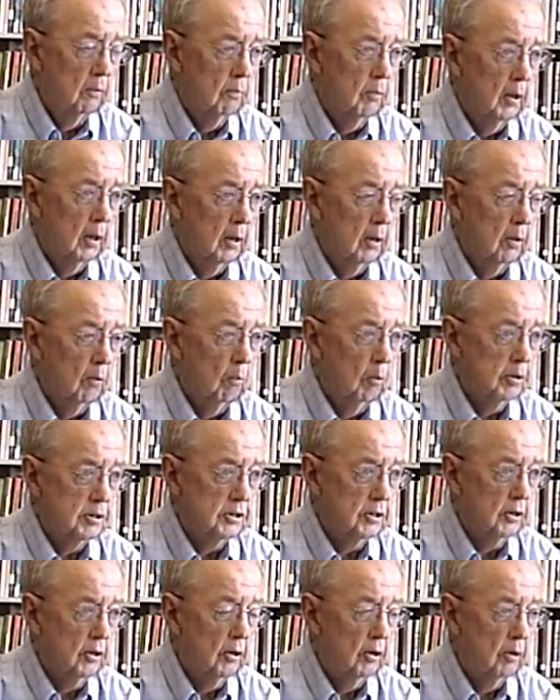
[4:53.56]
Well, it
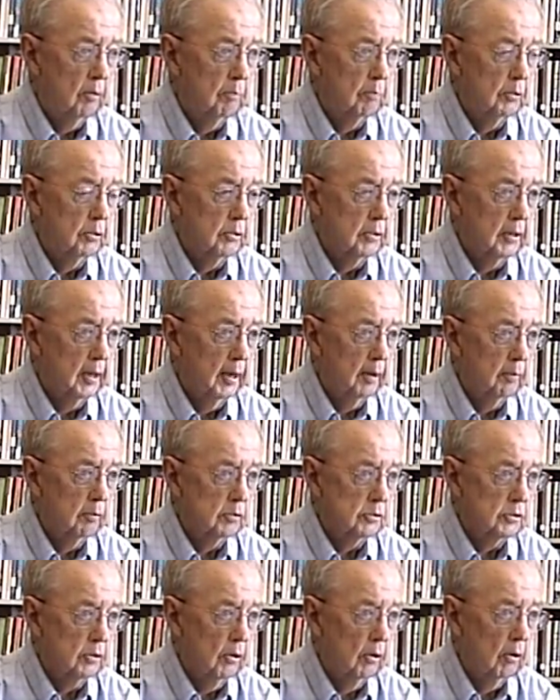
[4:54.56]
wasn't called boot camp, it
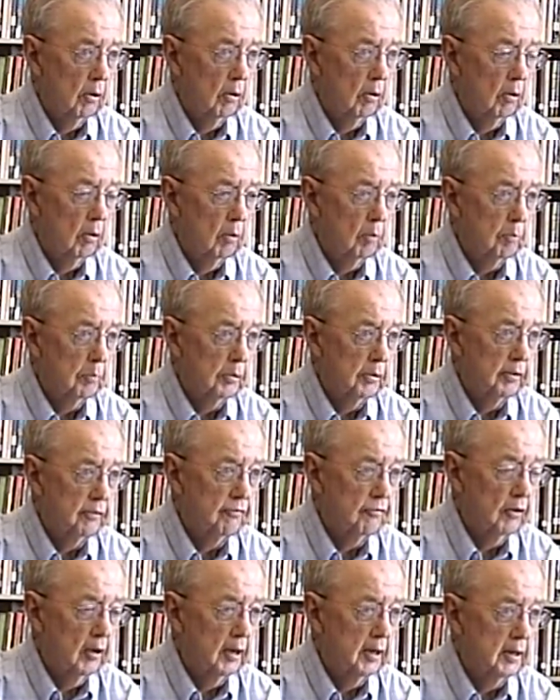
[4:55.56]
was called
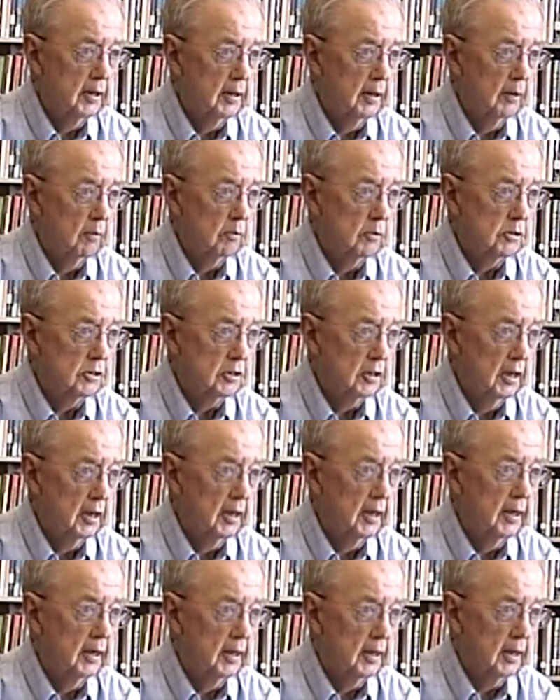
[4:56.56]
pre-flight, and that was Santa
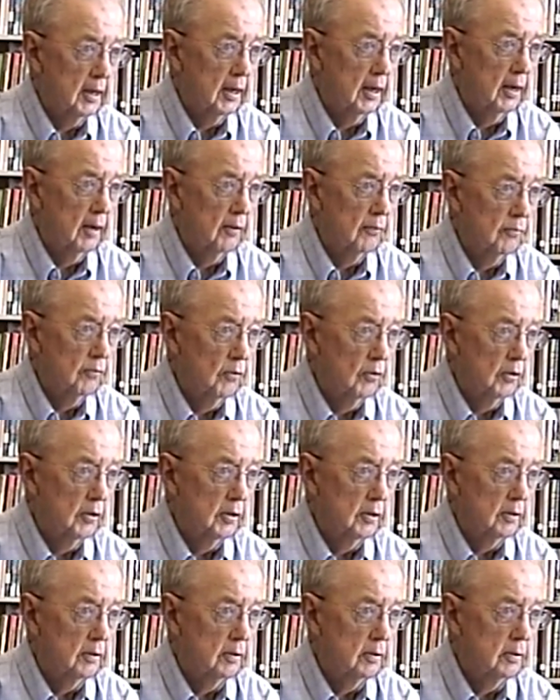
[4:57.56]
Ana,
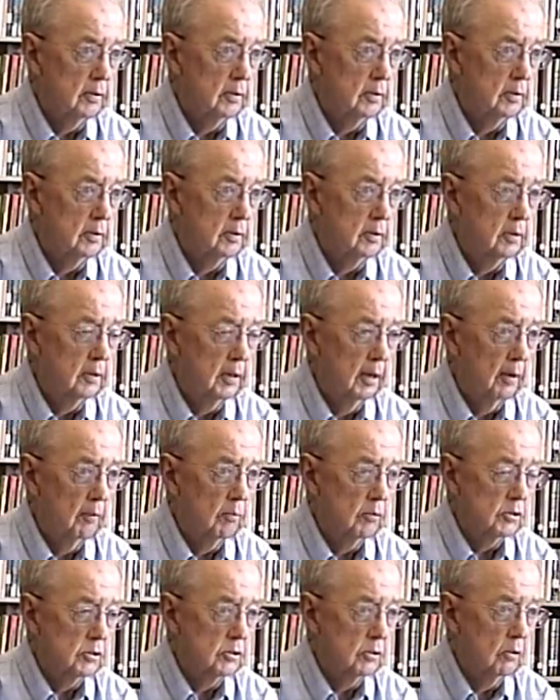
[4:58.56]
California. That
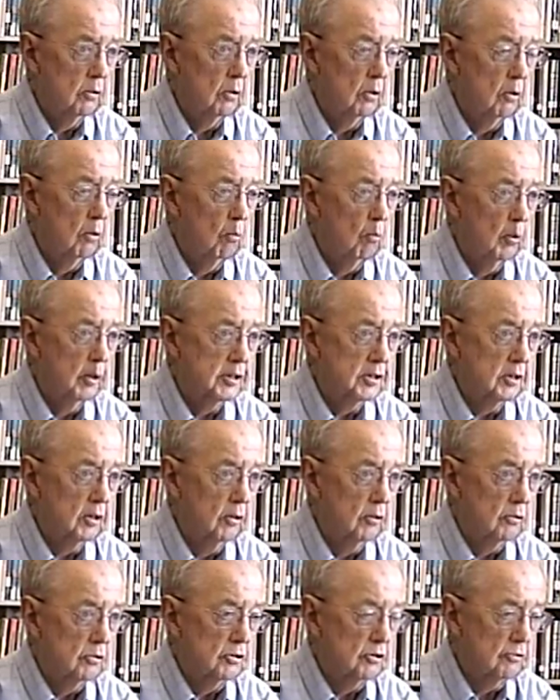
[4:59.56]
was the West
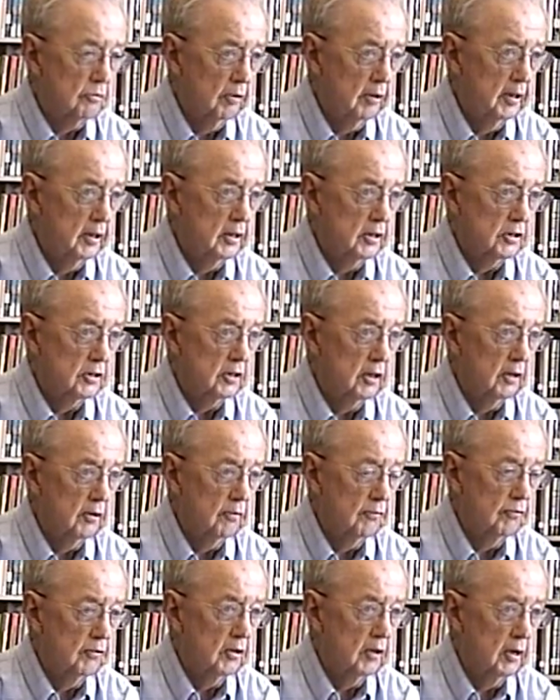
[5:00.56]
Coast Training
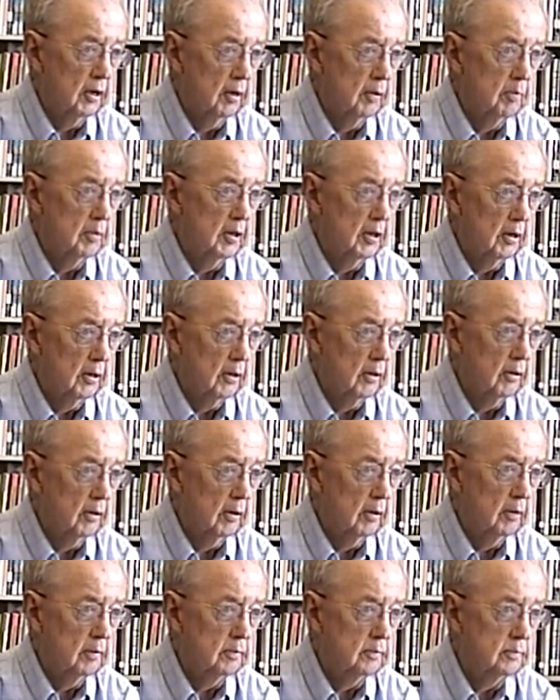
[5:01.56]
Center for the Army Air Corps.